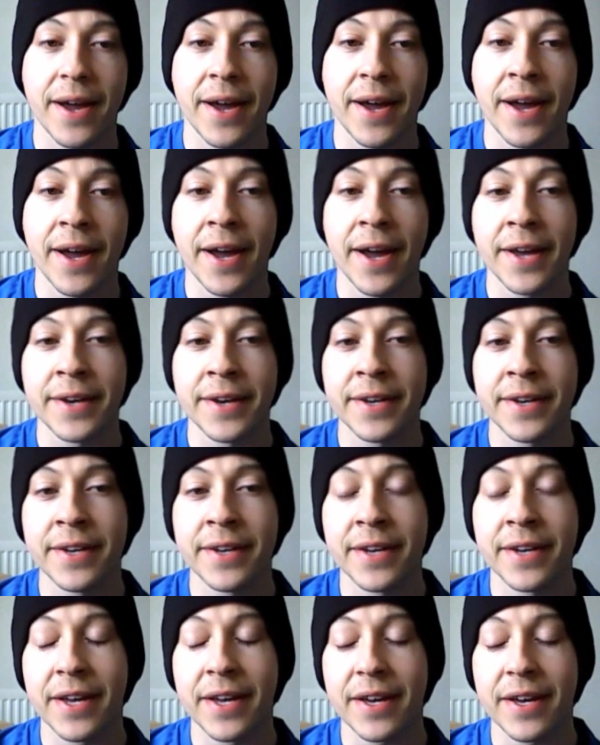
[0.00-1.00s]

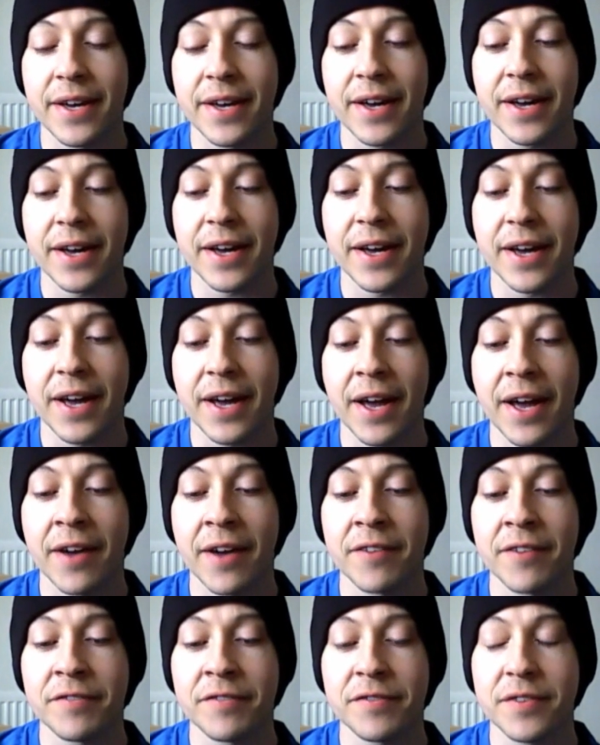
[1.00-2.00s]
And
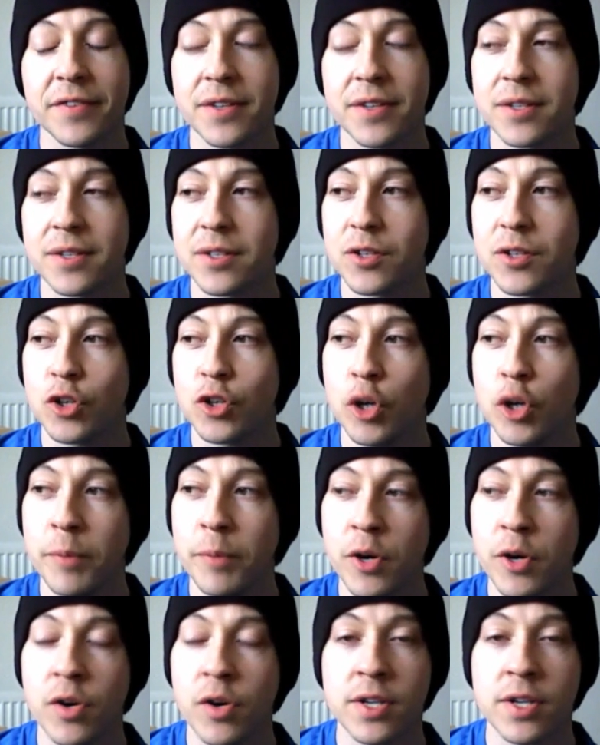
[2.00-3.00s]
I've come
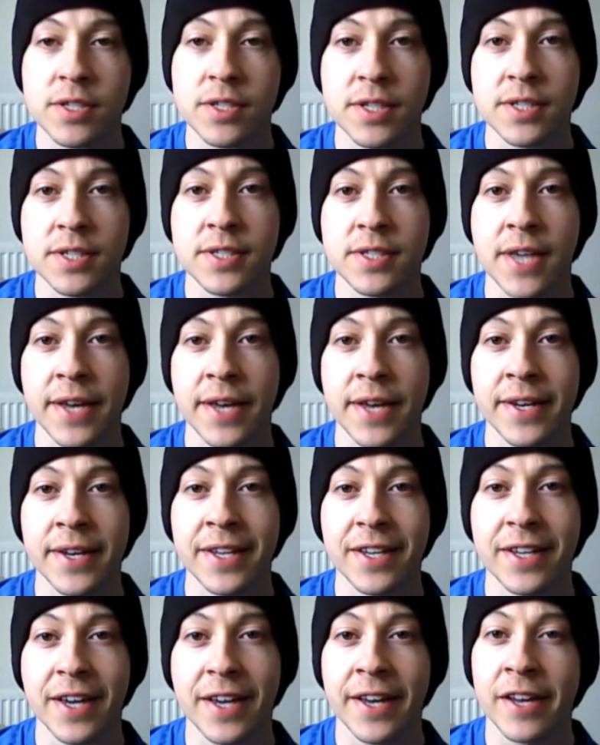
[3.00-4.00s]
across this
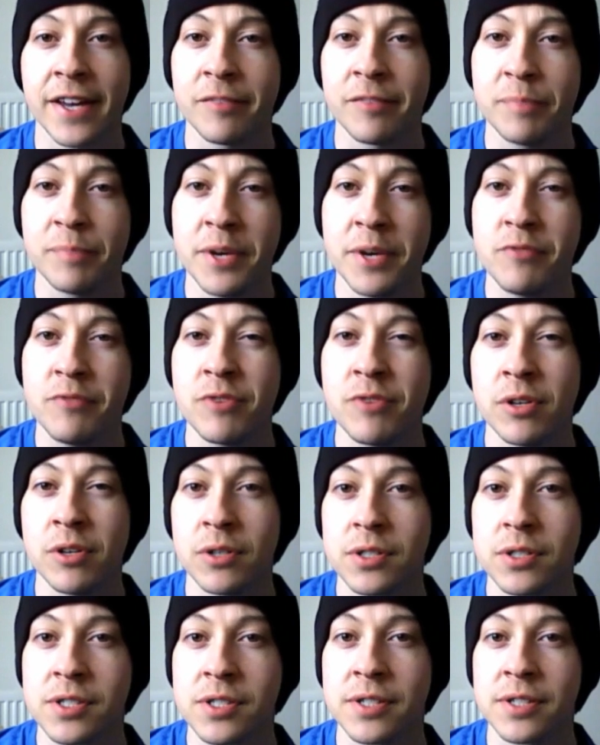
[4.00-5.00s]
technique and I've been
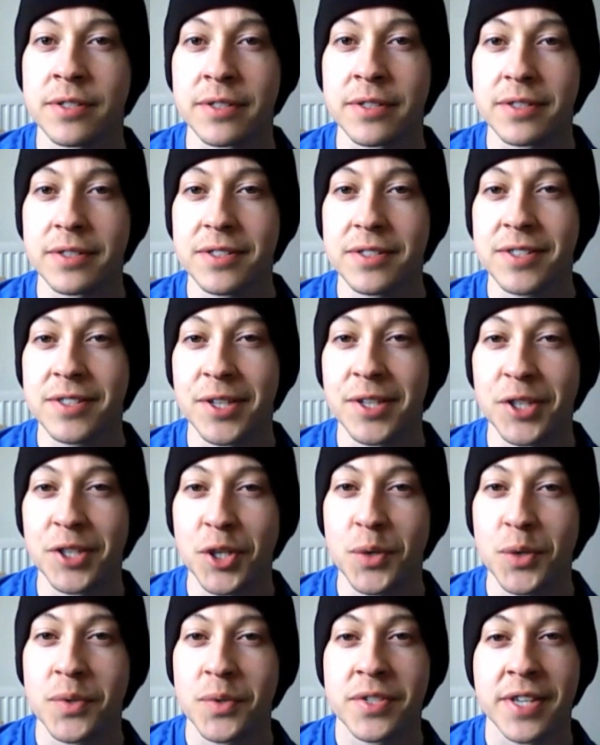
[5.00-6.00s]
reluctant to
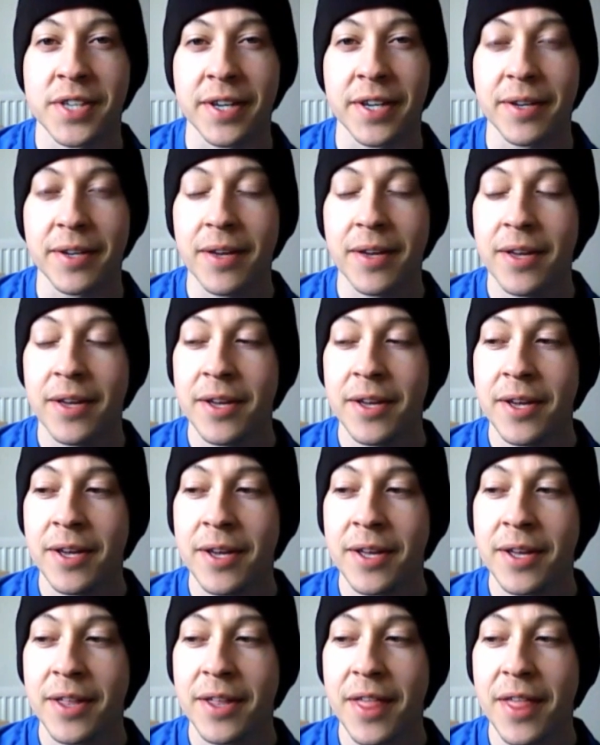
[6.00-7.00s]
use it.
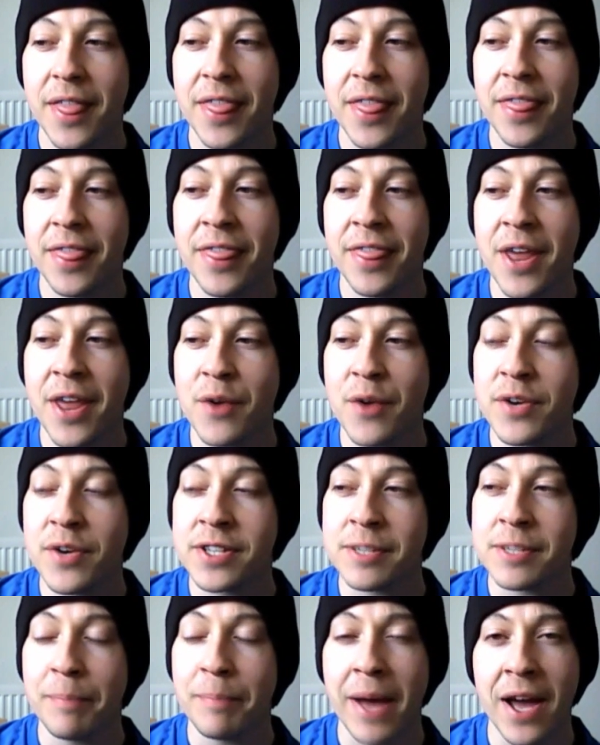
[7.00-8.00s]
There
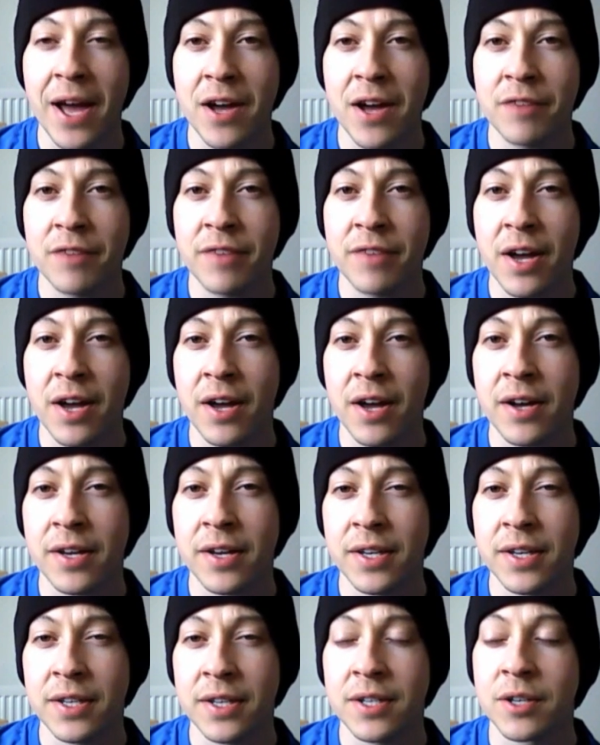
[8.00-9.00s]
is a part of our
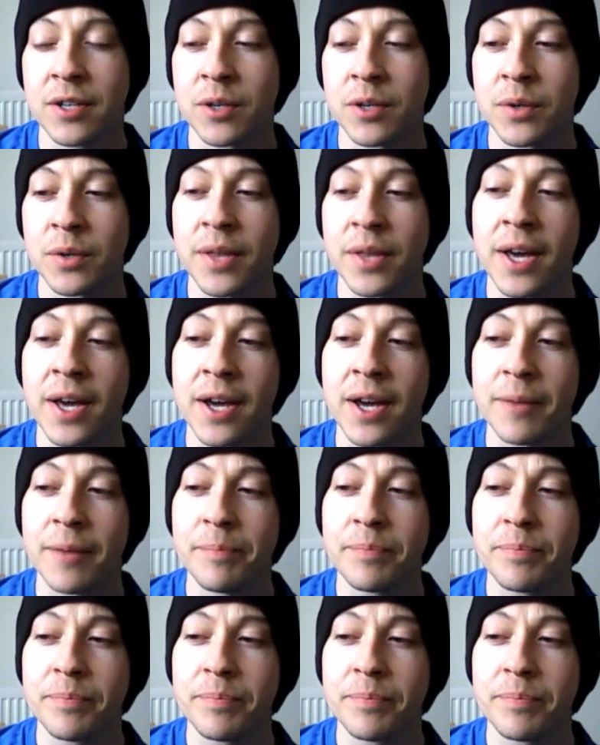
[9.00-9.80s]
ego that